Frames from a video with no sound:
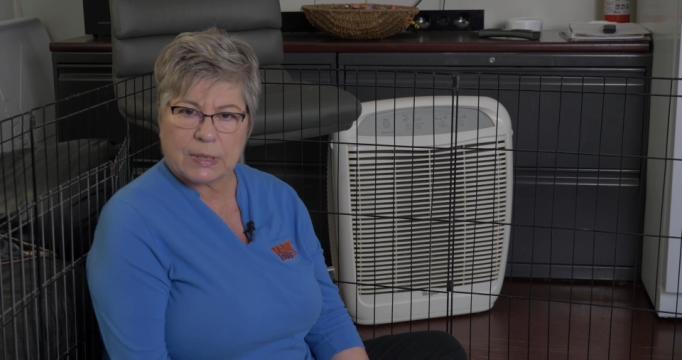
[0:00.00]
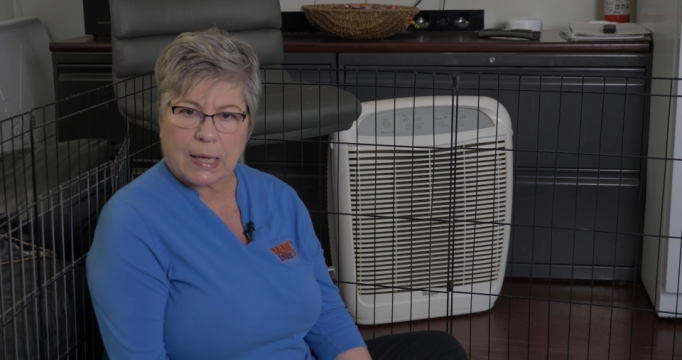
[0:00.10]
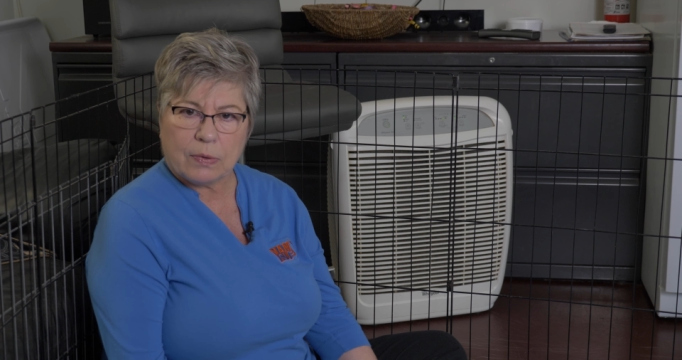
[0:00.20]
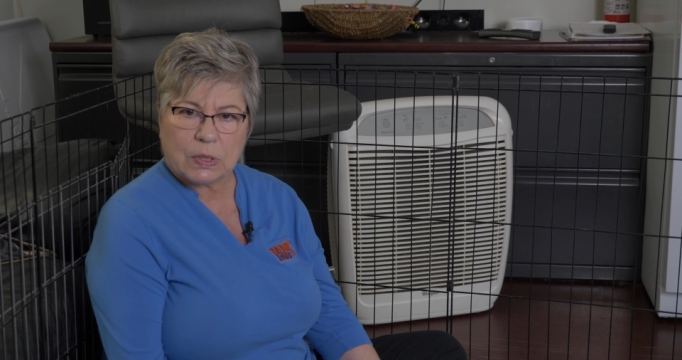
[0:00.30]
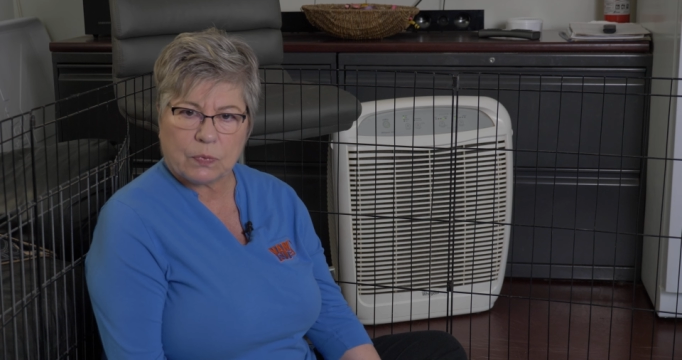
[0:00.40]

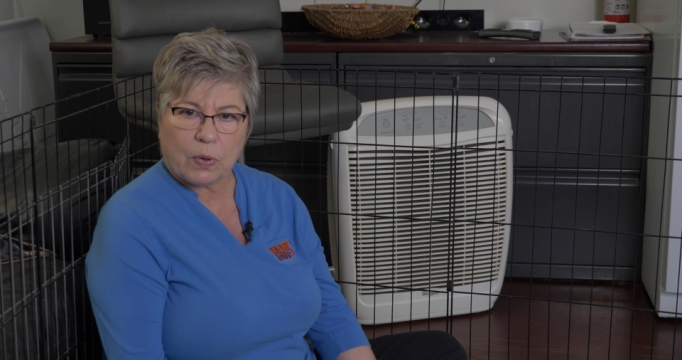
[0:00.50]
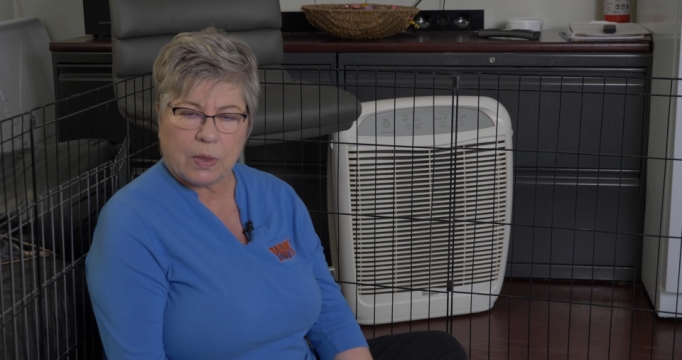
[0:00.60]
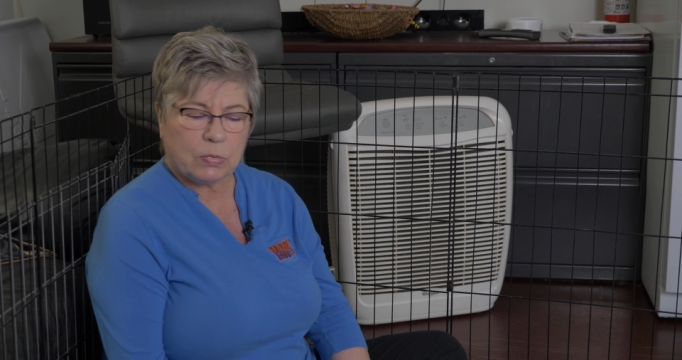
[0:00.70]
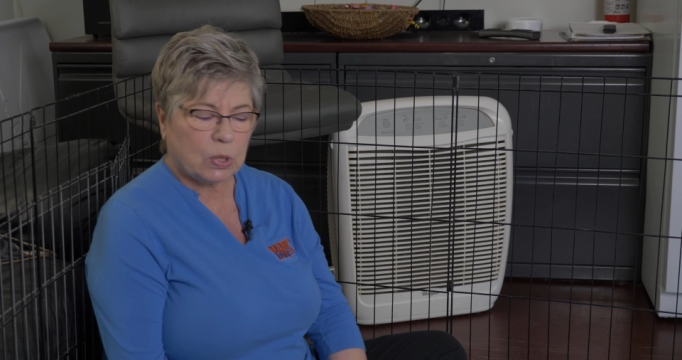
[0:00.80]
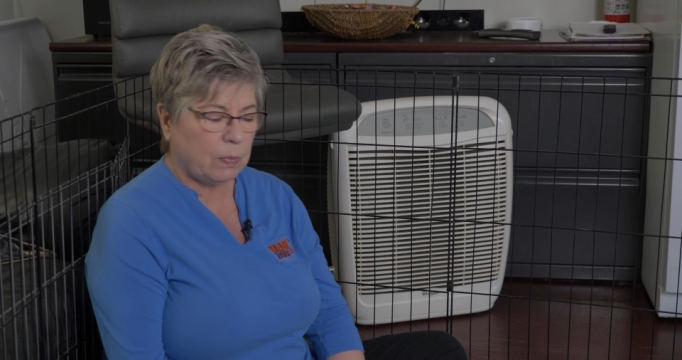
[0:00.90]
sounds for
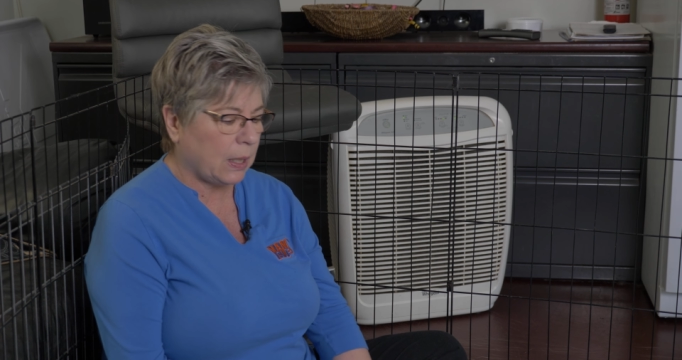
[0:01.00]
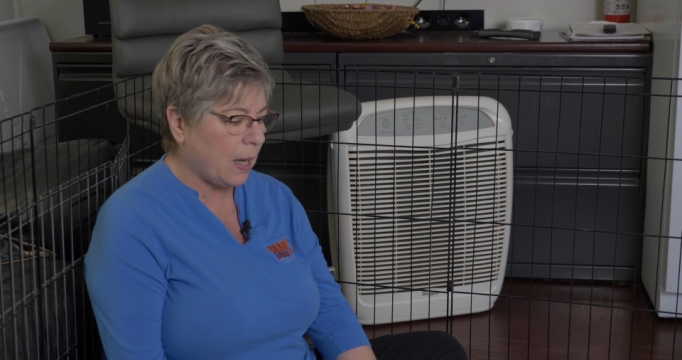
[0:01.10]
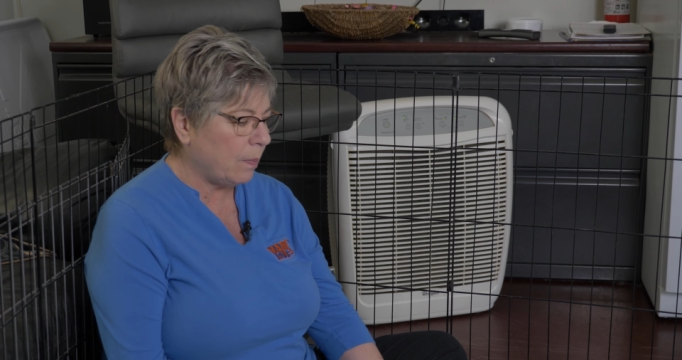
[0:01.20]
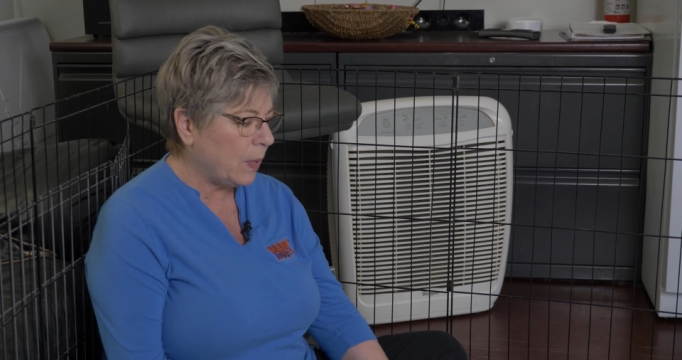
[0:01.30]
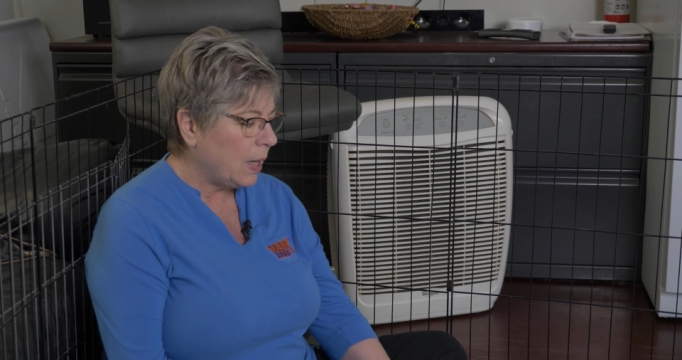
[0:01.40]
them to
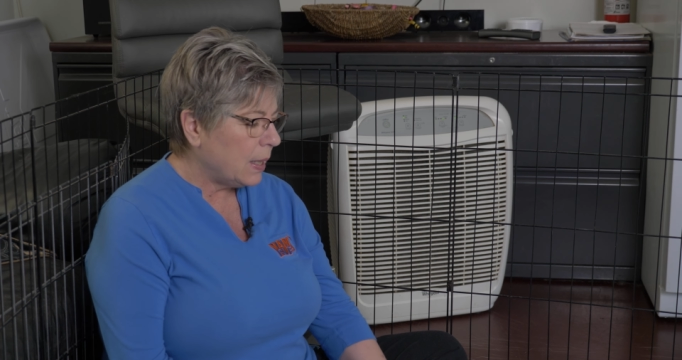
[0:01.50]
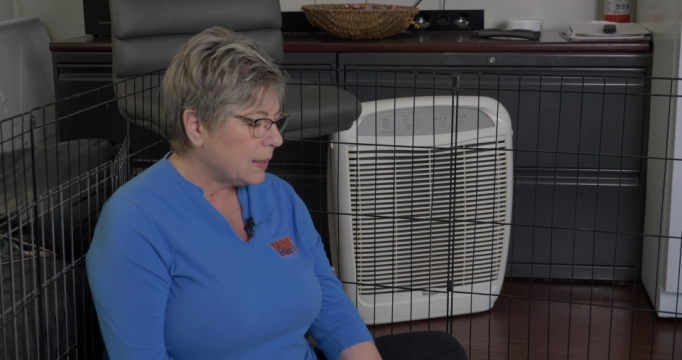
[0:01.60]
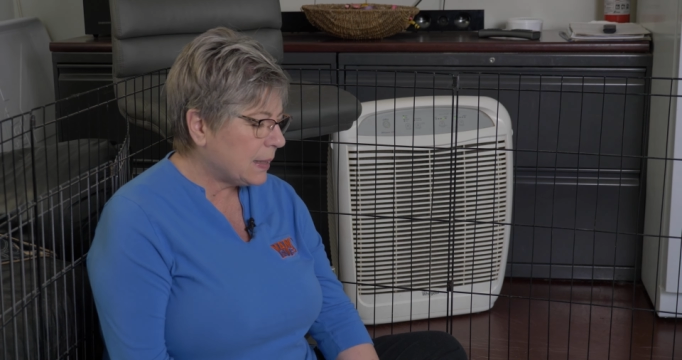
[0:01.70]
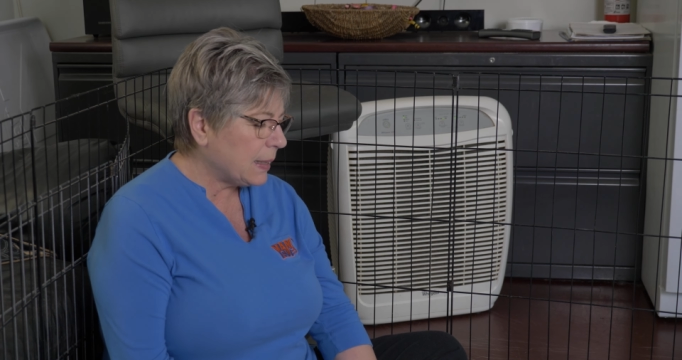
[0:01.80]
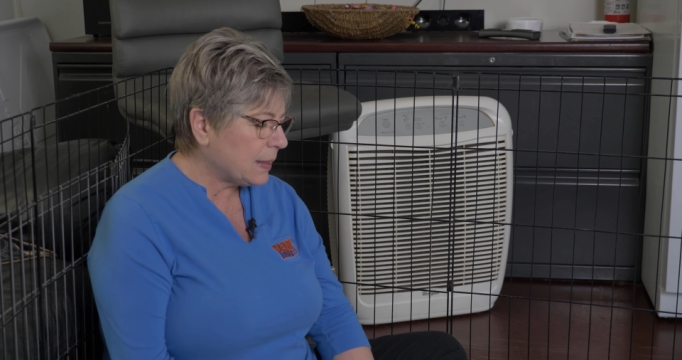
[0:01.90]
become
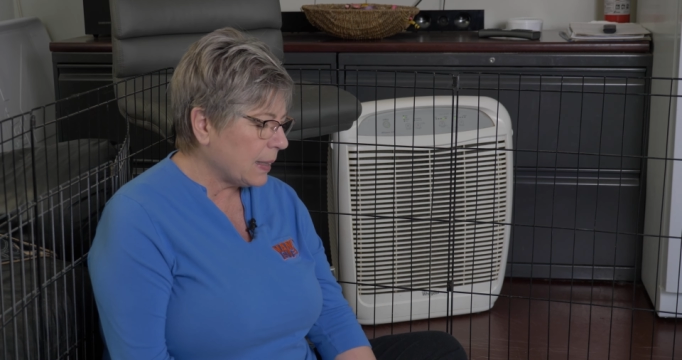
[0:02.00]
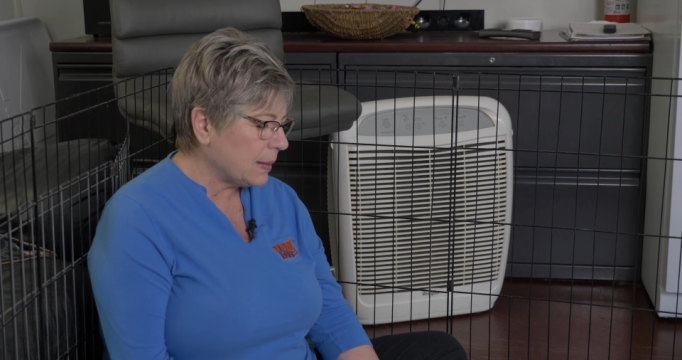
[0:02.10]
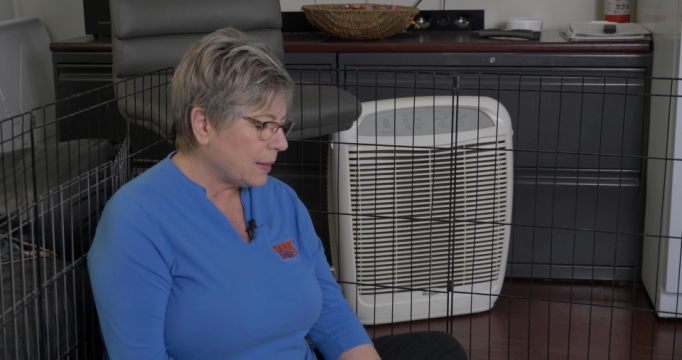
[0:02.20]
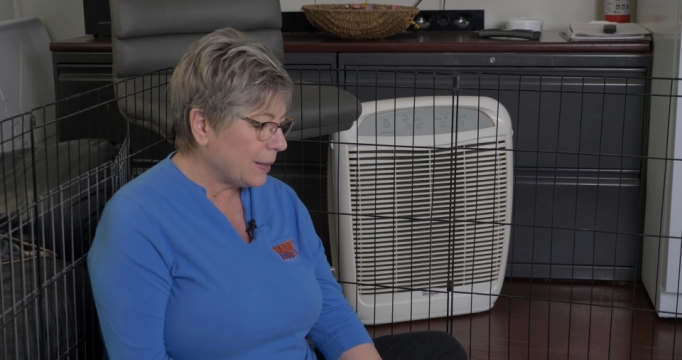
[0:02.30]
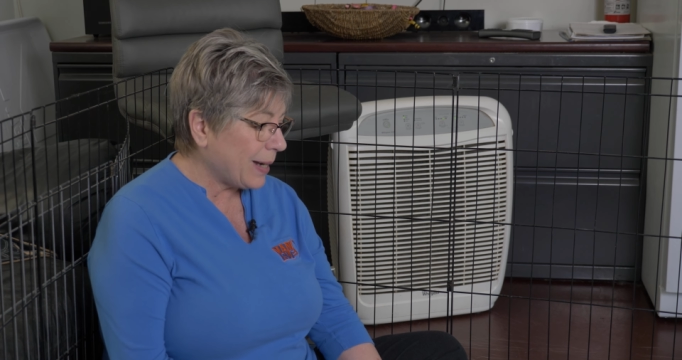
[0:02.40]

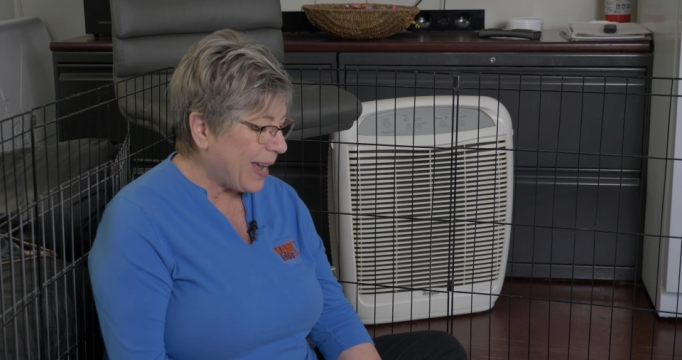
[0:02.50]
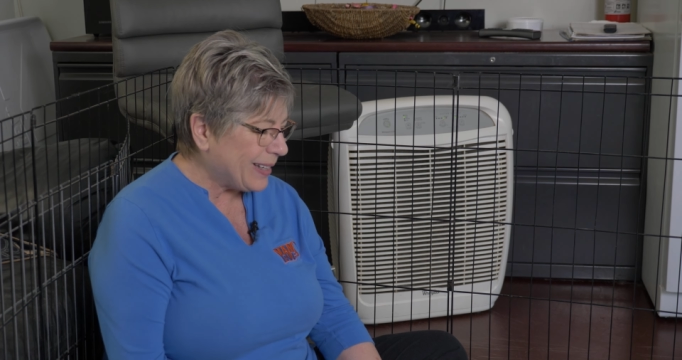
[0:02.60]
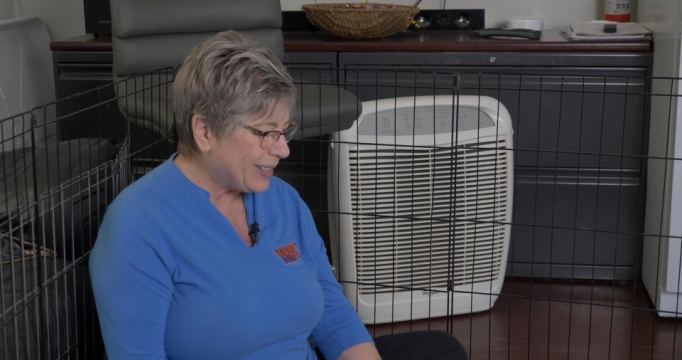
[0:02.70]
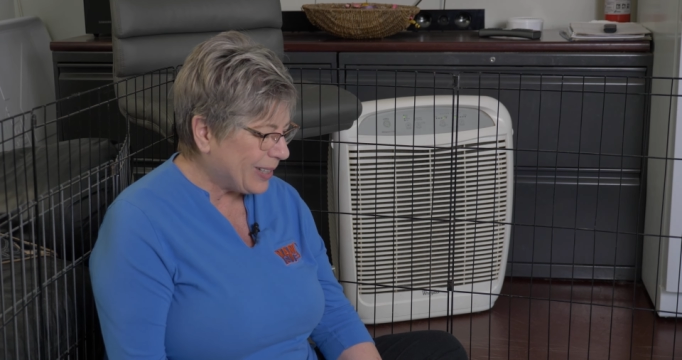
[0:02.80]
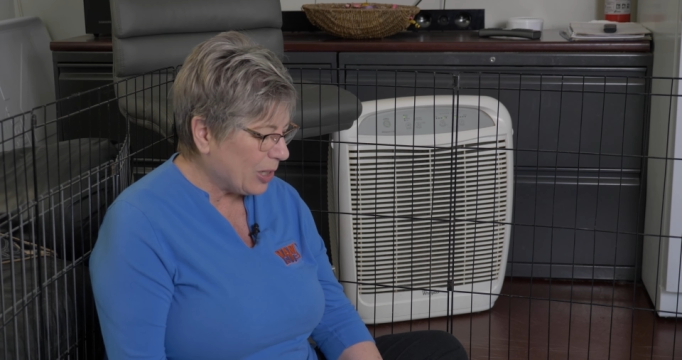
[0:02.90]

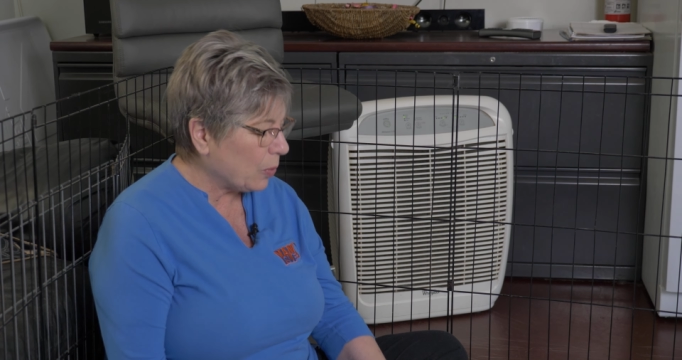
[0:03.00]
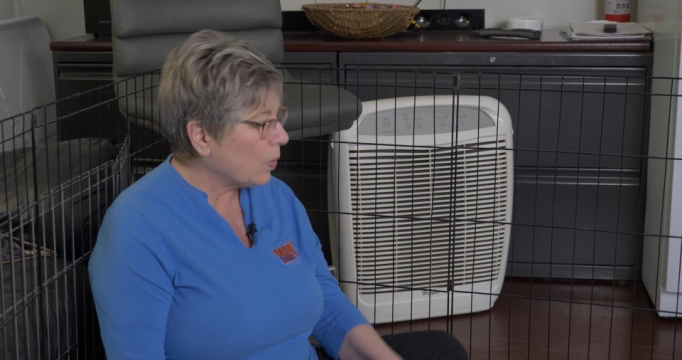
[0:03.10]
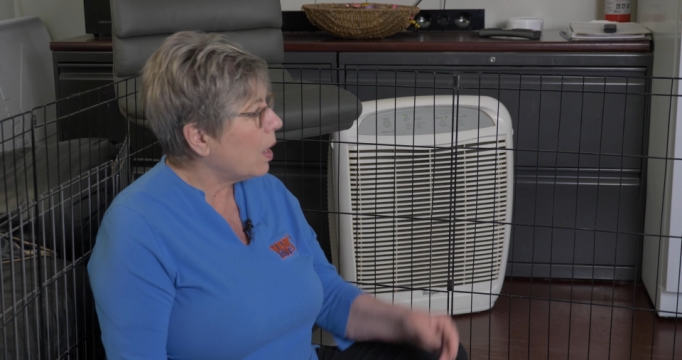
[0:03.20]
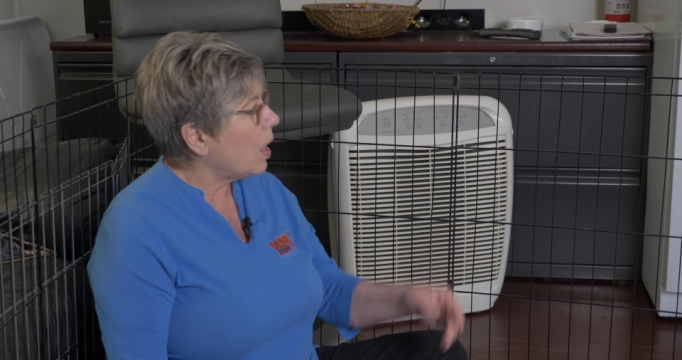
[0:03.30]
desensitized to.